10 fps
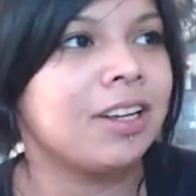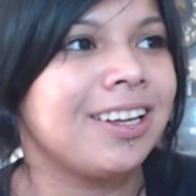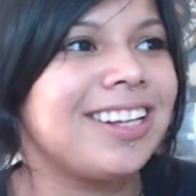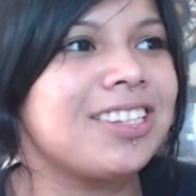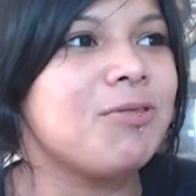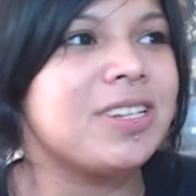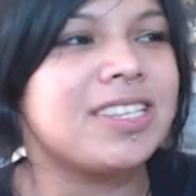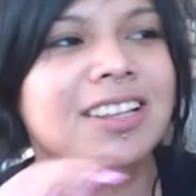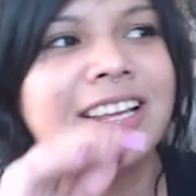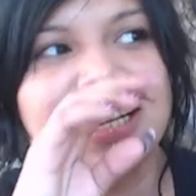It's always
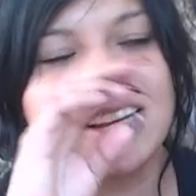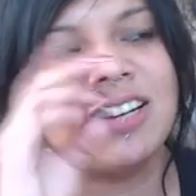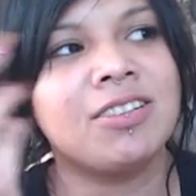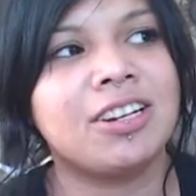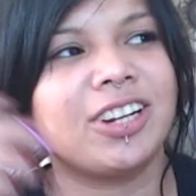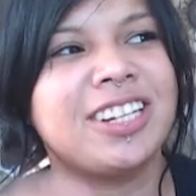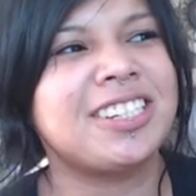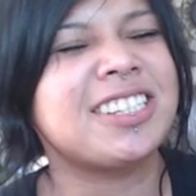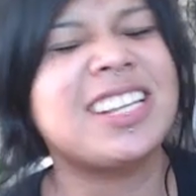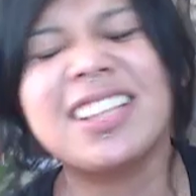like, I don't know, it's
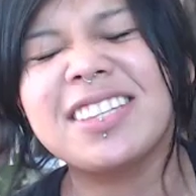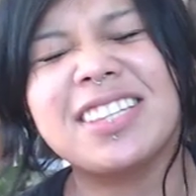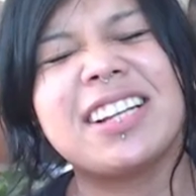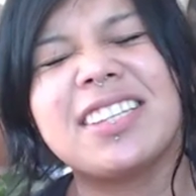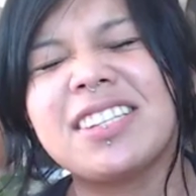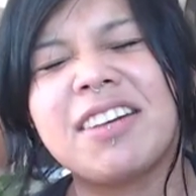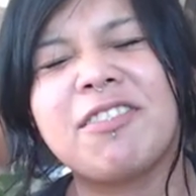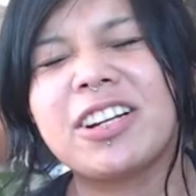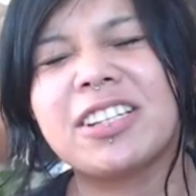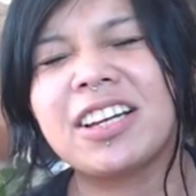just like the sex is
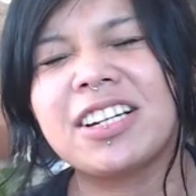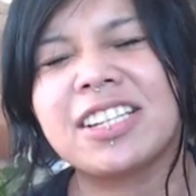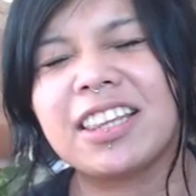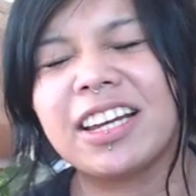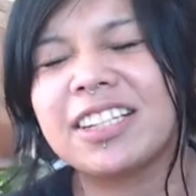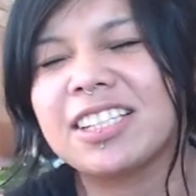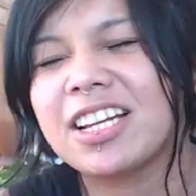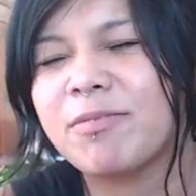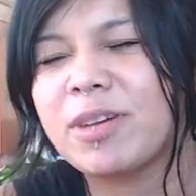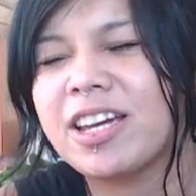never as good as I think it's
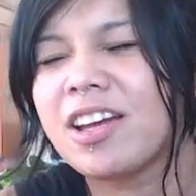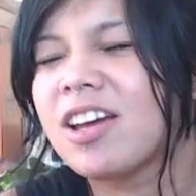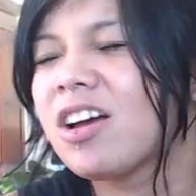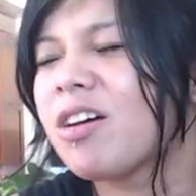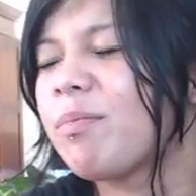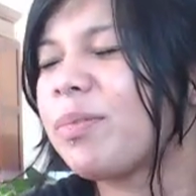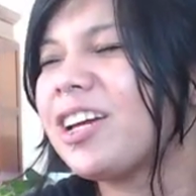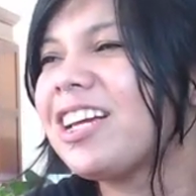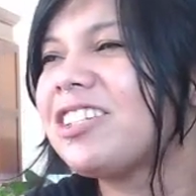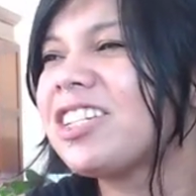gonna be, but
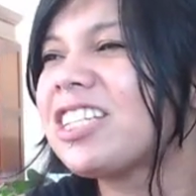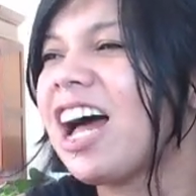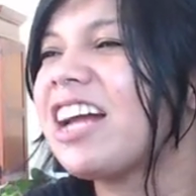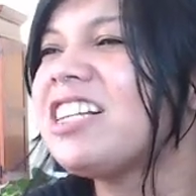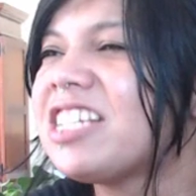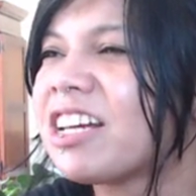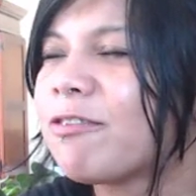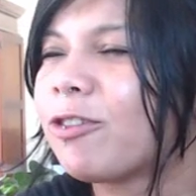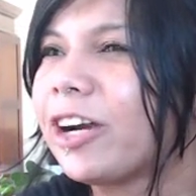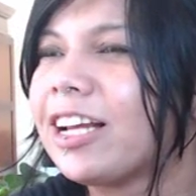it's just hunting
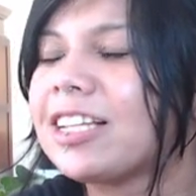for it.